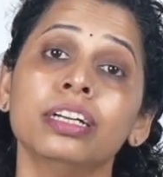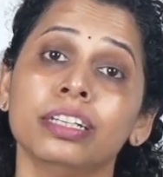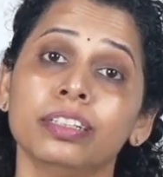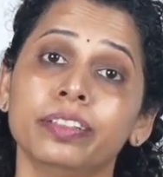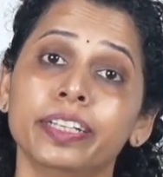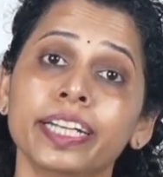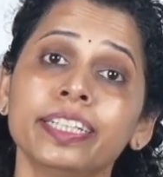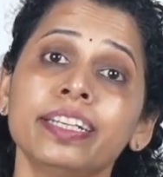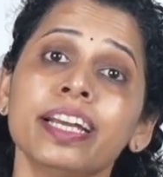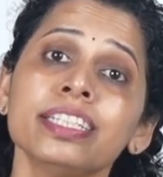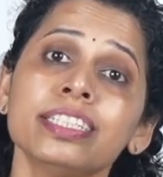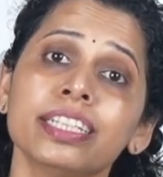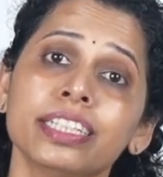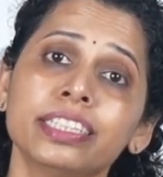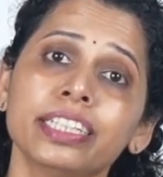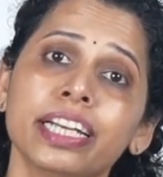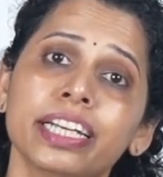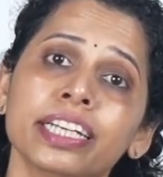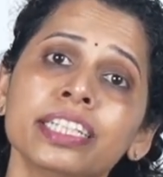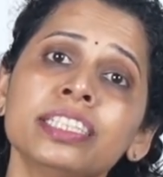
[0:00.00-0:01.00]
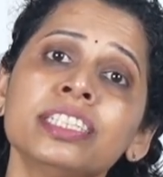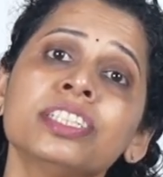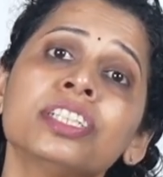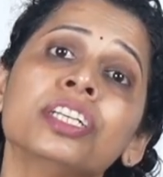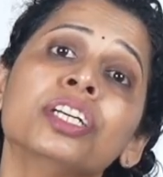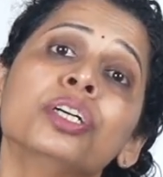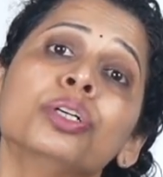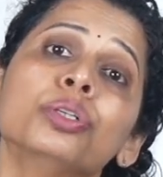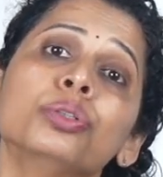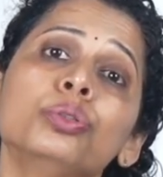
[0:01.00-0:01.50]
Data suggests
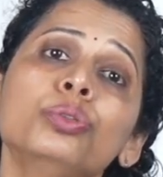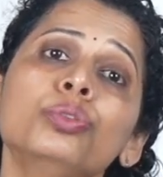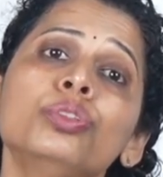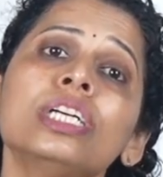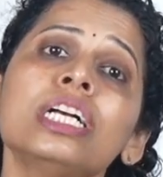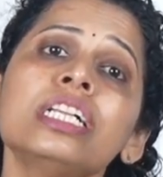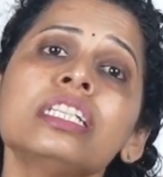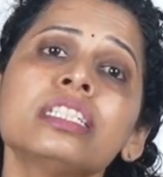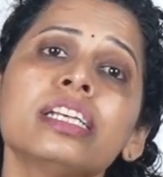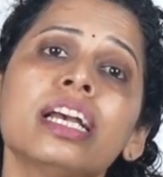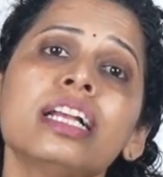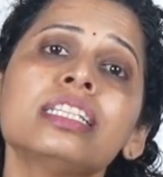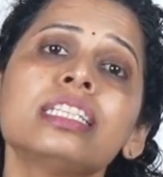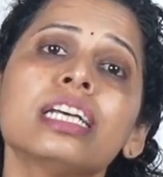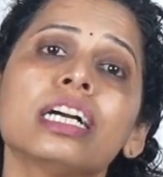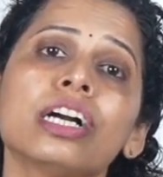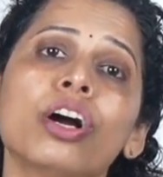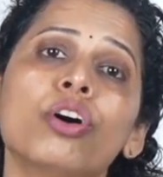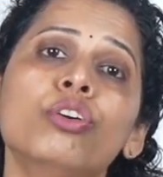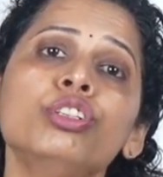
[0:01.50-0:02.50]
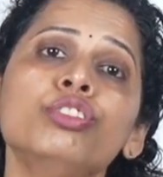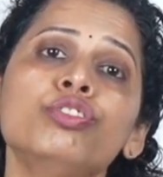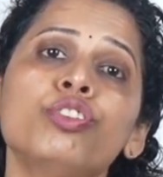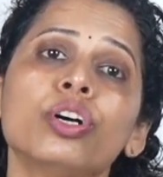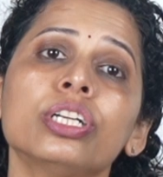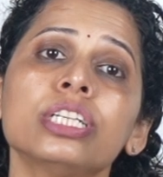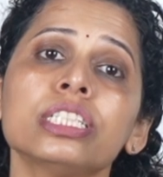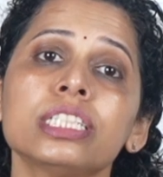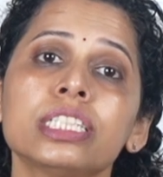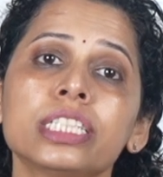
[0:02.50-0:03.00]
rural sales account
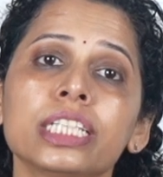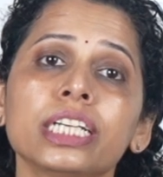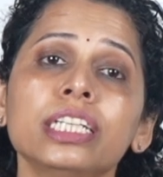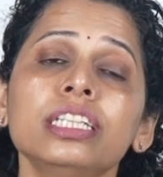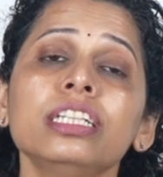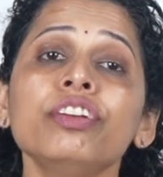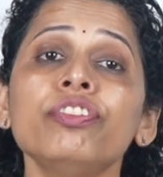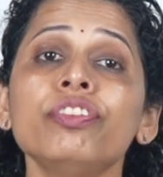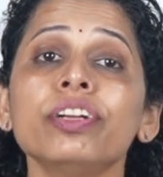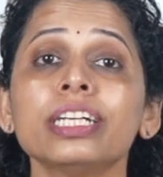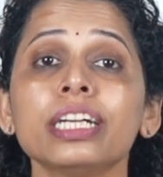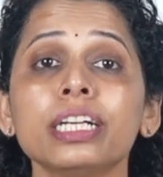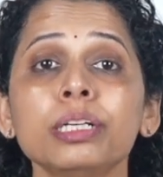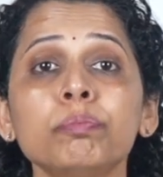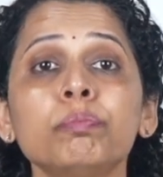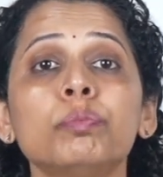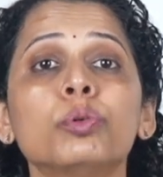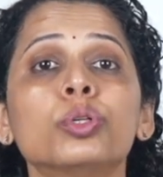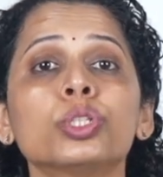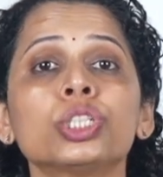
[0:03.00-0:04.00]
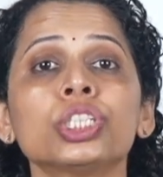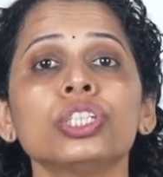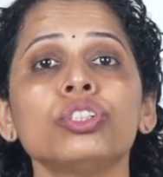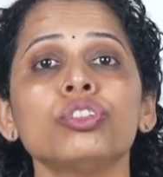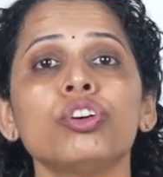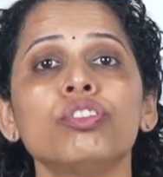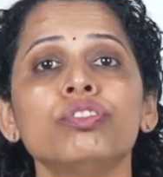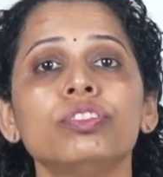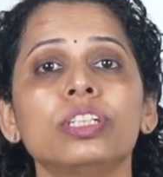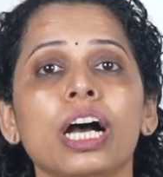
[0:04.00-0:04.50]
for a significant
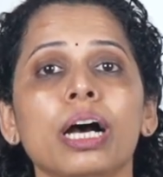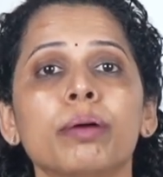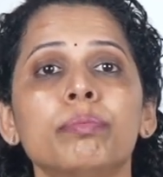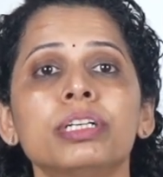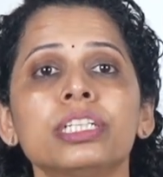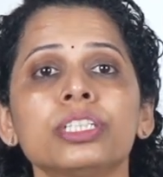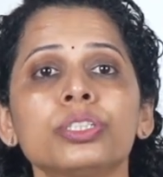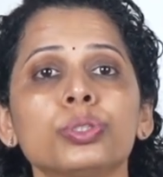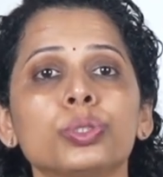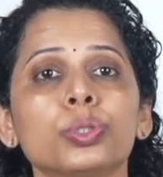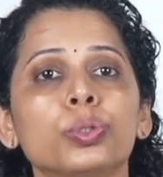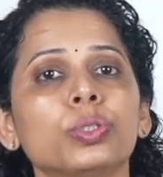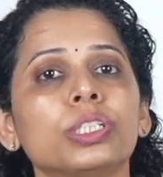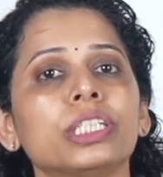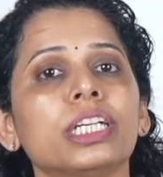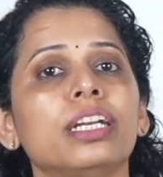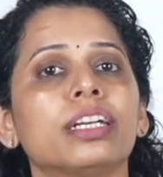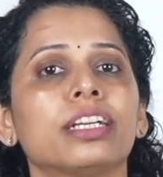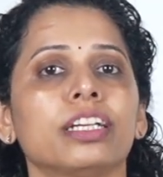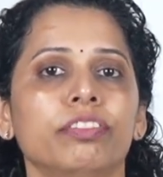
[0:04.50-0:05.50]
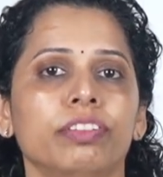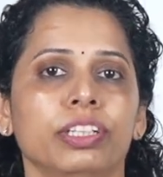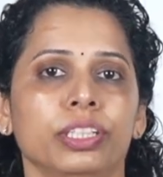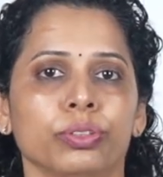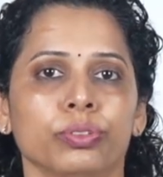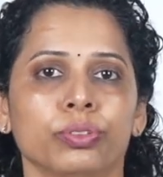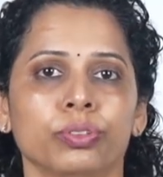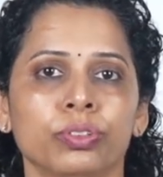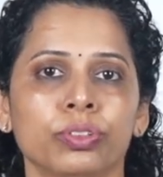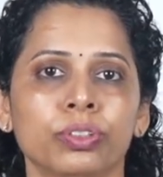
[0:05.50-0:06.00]
portion of Dabur's total
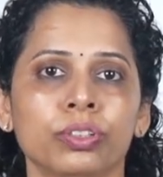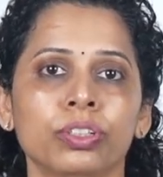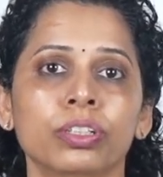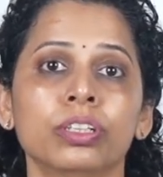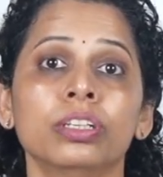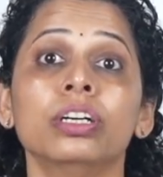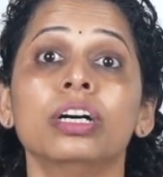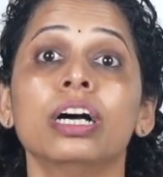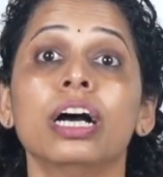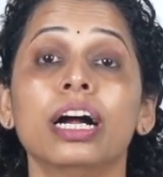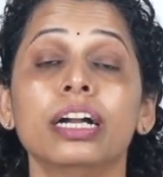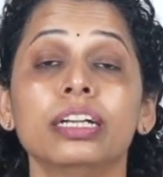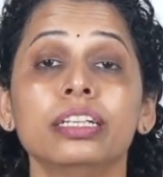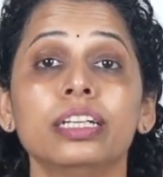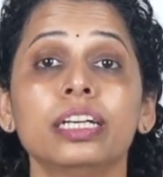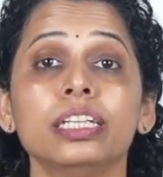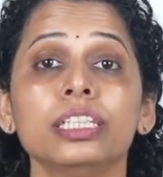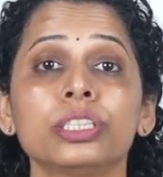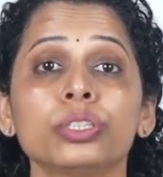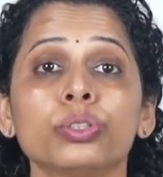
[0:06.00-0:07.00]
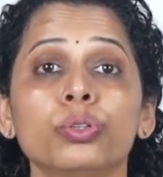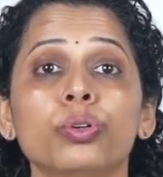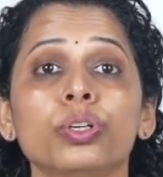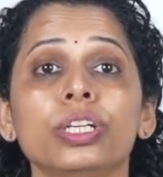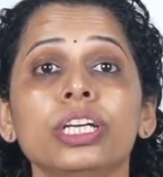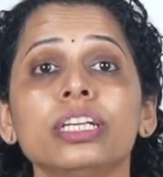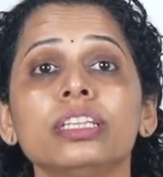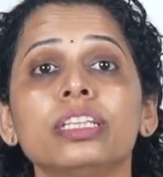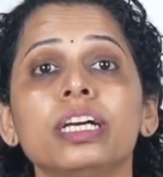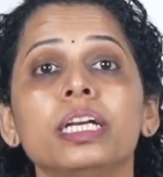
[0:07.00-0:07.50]
revenue,
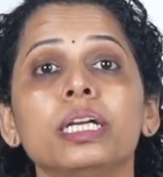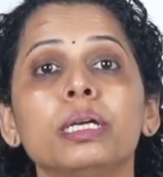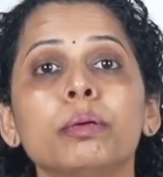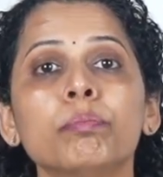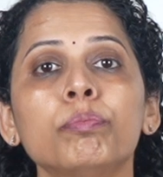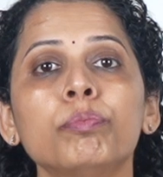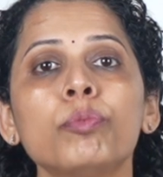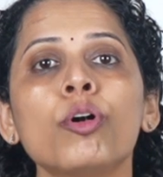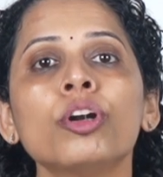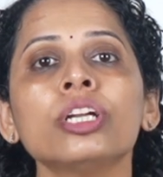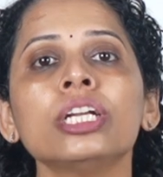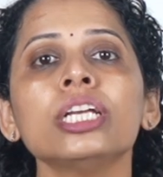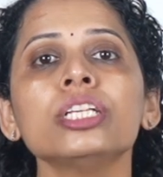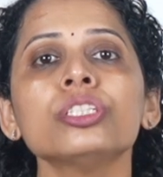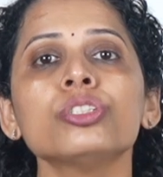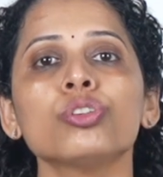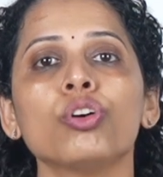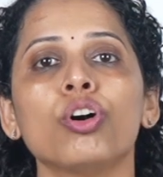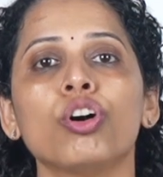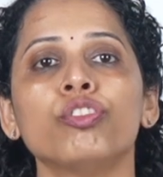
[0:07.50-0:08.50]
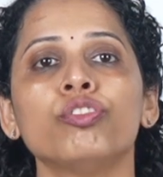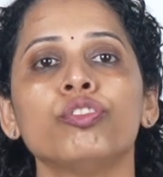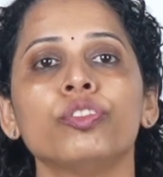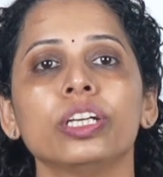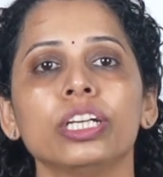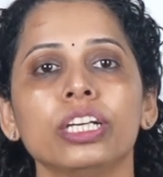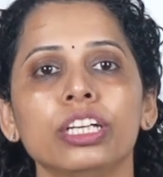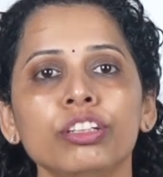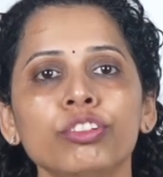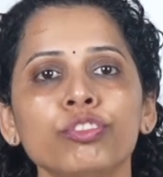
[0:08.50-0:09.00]
underscoring the importance of
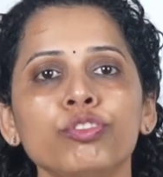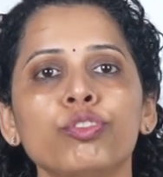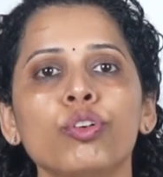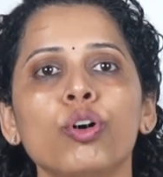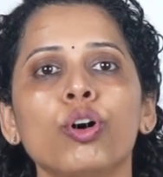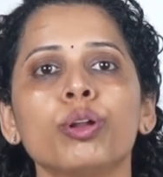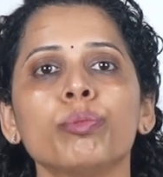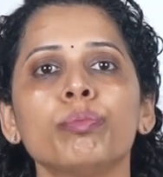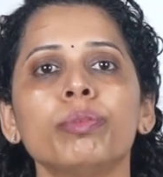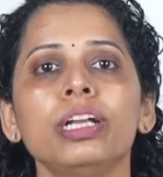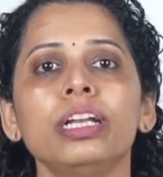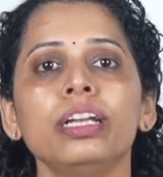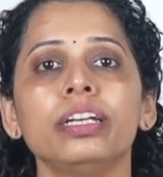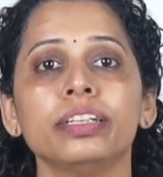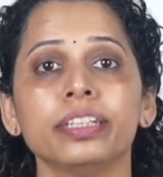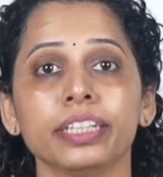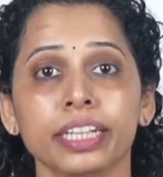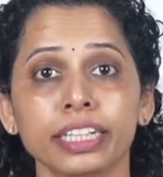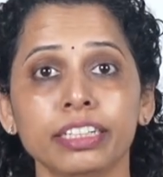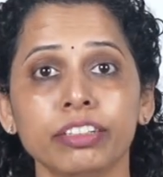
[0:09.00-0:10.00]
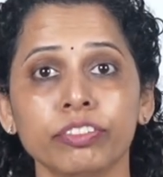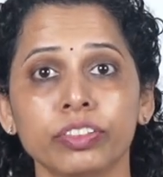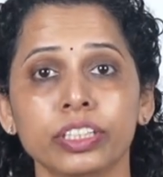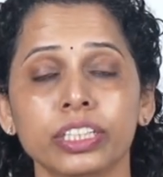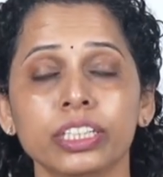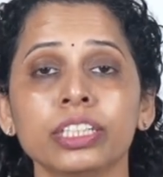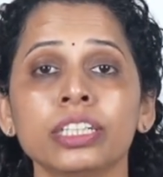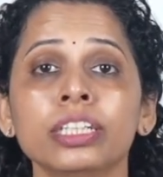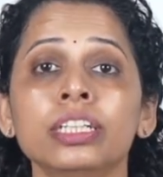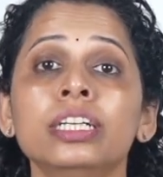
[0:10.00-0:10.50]
informal
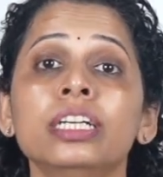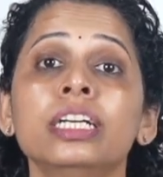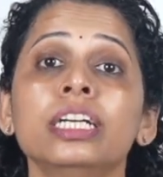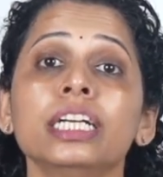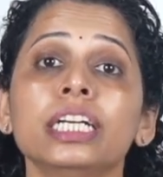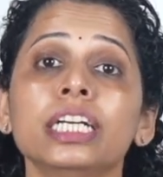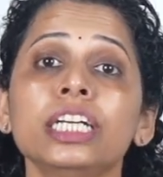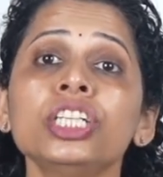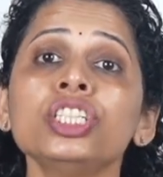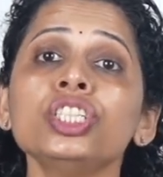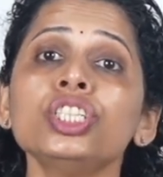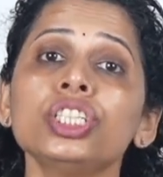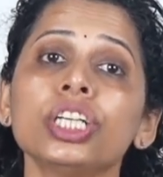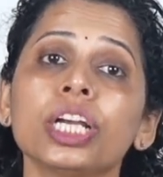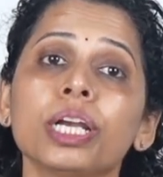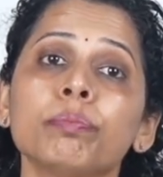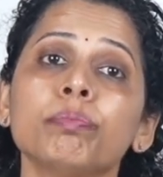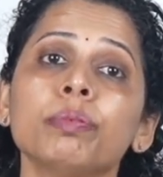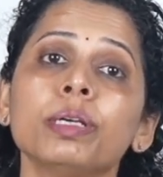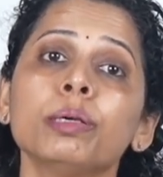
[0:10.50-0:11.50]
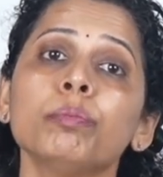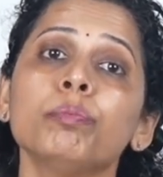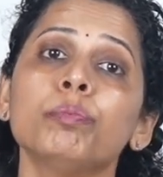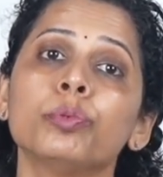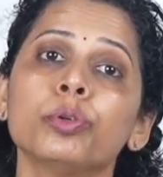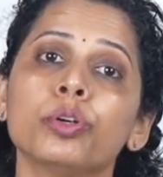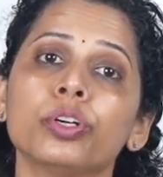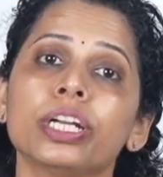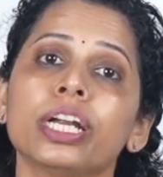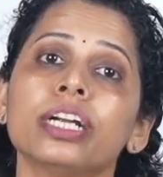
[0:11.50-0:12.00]
network in shaping
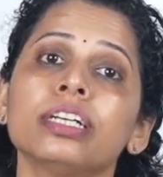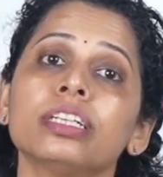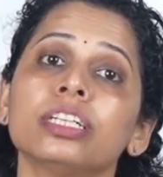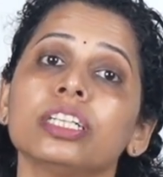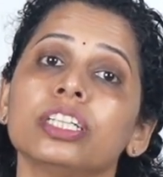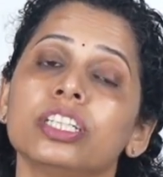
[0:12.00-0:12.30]
product